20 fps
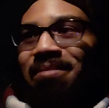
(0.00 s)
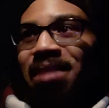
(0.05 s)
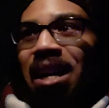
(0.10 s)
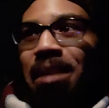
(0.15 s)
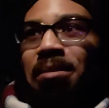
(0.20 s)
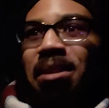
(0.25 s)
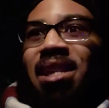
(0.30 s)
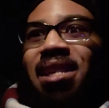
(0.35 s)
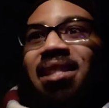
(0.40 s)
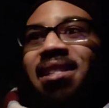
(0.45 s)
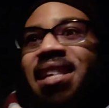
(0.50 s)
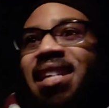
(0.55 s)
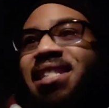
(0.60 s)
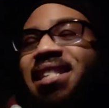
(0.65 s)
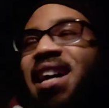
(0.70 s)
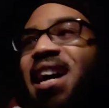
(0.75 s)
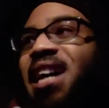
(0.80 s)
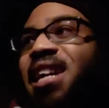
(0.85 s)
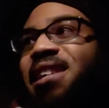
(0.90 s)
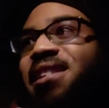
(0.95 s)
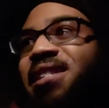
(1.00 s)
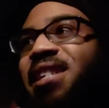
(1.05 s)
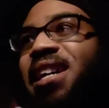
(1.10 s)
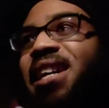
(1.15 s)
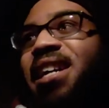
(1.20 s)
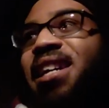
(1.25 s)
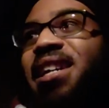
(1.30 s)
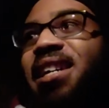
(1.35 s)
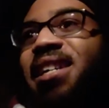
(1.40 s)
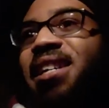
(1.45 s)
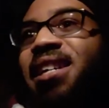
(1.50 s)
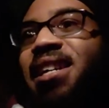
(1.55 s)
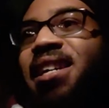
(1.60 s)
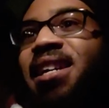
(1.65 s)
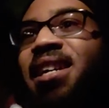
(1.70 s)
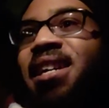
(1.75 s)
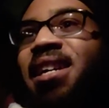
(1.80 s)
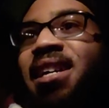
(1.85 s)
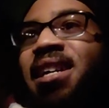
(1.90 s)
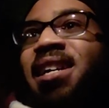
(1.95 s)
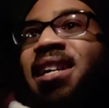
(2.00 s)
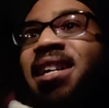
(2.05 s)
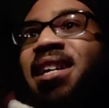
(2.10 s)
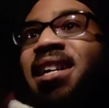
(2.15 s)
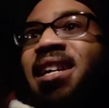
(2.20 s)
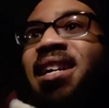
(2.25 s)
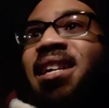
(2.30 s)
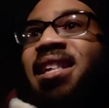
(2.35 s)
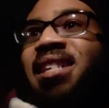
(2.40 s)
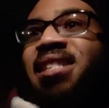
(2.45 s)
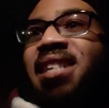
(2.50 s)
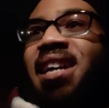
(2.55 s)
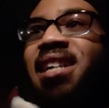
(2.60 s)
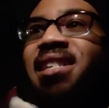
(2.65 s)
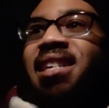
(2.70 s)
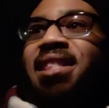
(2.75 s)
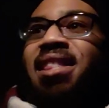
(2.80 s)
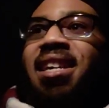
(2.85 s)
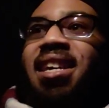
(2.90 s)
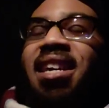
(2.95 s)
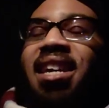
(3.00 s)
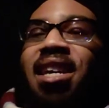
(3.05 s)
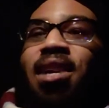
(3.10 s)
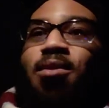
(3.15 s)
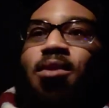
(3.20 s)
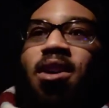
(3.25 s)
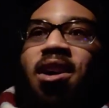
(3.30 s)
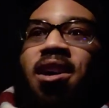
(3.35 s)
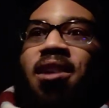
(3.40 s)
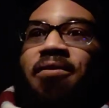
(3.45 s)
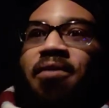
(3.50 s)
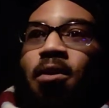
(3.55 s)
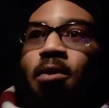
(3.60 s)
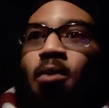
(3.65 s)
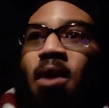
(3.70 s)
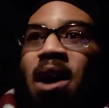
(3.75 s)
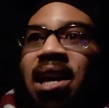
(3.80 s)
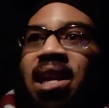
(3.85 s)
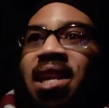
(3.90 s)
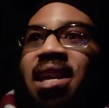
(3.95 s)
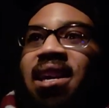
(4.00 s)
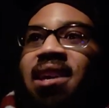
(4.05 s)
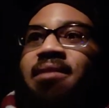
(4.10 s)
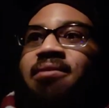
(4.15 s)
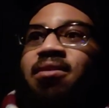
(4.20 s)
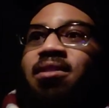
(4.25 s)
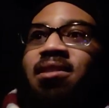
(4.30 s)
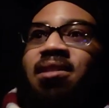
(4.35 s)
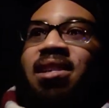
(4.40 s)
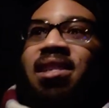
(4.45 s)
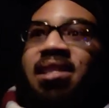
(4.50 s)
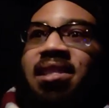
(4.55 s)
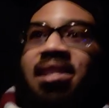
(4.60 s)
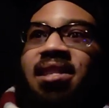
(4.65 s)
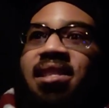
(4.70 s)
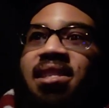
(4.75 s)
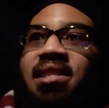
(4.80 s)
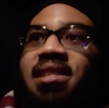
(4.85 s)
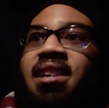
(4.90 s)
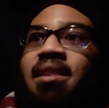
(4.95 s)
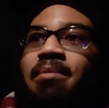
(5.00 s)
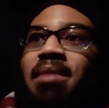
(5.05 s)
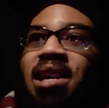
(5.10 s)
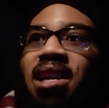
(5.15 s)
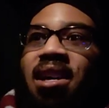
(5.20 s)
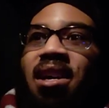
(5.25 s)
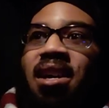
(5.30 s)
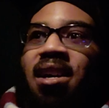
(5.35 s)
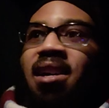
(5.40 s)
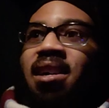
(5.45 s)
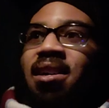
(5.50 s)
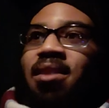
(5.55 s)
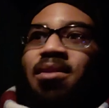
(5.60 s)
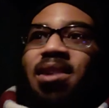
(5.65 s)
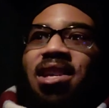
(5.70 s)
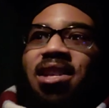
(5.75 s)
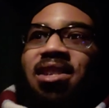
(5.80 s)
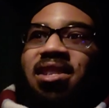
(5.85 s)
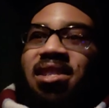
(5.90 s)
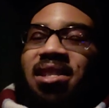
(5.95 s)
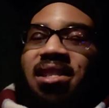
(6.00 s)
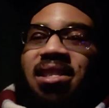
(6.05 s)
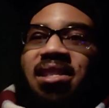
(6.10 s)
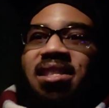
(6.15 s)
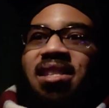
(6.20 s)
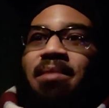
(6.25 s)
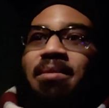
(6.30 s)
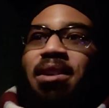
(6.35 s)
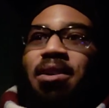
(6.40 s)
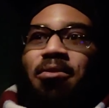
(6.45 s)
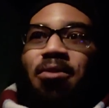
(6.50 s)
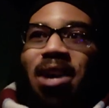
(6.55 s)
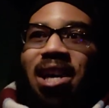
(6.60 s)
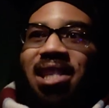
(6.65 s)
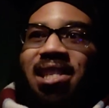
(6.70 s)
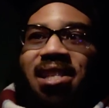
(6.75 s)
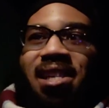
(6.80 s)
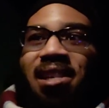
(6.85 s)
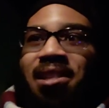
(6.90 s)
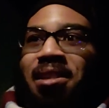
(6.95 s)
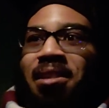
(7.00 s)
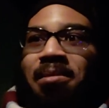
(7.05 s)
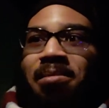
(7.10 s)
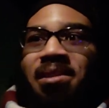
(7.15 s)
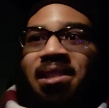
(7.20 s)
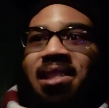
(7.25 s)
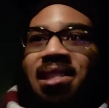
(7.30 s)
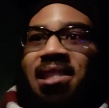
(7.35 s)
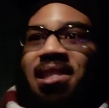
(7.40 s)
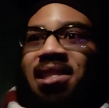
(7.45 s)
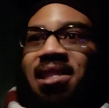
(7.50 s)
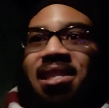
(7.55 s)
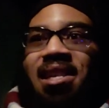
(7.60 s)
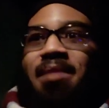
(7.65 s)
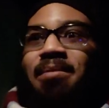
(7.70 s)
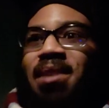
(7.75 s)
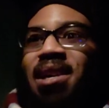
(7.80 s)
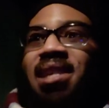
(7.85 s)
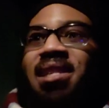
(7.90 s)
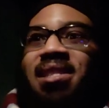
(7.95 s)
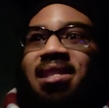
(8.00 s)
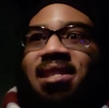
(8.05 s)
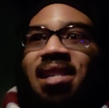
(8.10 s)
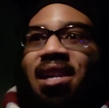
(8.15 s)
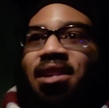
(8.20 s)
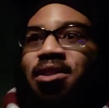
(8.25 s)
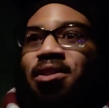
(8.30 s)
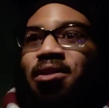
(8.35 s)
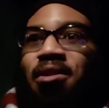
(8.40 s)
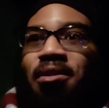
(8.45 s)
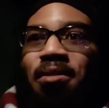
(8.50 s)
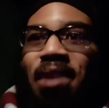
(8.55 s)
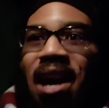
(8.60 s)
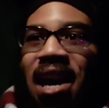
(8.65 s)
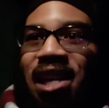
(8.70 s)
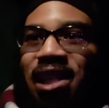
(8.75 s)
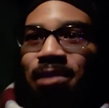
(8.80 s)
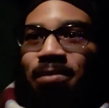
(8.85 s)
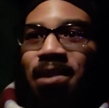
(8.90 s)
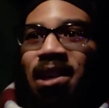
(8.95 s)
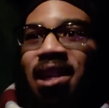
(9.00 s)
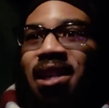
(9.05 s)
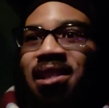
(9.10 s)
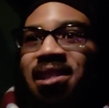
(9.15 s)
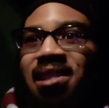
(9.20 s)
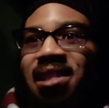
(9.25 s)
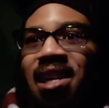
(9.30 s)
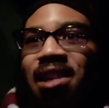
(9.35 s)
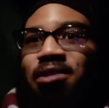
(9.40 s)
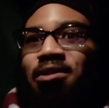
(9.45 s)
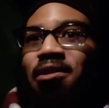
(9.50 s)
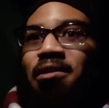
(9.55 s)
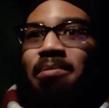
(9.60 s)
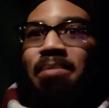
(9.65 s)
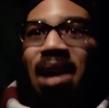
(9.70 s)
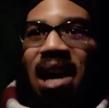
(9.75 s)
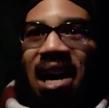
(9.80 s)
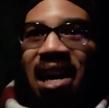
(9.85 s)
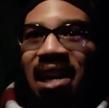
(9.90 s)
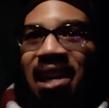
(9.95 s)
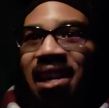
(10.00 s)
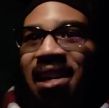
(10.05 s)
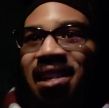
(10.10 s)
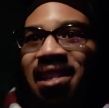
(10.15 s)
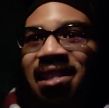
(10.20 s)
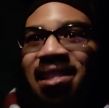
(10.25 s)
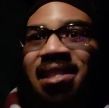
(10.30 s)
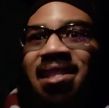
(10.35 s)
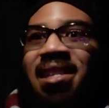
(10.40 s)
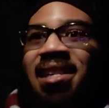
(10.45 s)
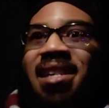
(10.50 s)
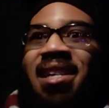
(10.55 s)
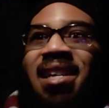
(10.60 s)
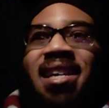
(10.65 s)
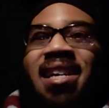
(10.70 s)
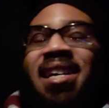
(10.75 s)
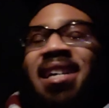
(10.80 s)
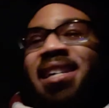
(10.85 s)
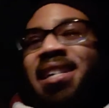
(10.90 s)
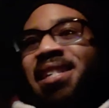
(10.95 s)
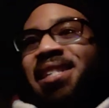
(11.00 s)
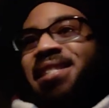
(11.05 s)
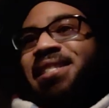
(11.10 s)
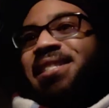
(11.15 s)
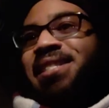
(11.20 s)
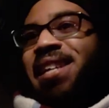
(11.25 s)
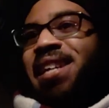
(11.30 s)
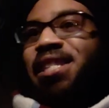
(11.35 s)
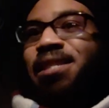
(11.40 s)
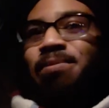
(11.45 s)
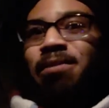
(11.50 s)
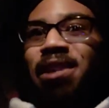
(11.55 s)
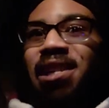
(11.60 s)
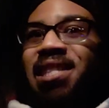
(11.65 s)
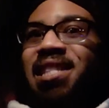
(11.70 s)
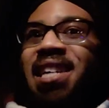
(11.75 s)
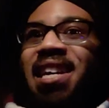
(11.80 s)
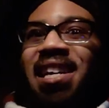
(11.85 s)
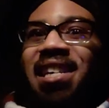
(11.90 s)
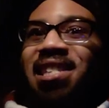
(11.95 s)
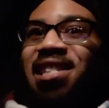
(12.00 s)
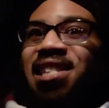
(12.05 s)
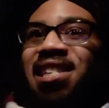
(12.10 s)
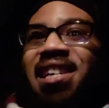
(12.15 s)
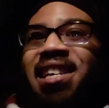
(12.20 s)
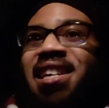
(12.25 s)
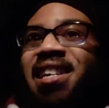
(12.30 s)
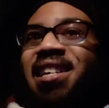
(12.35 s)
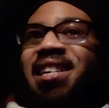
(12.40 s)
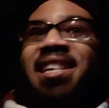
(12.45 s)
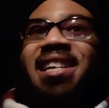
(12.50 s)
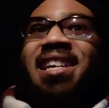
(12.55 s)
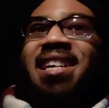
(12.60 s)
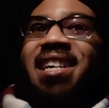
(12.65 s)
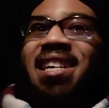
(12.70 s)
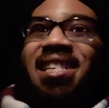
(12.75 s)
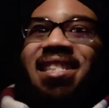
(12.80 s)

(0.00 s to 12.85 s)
I mean, that's kind of like the key word for white evil. It's systemic. Whether it's systemic racism, systemic sexual harassment, and sexual bias, sexploitation.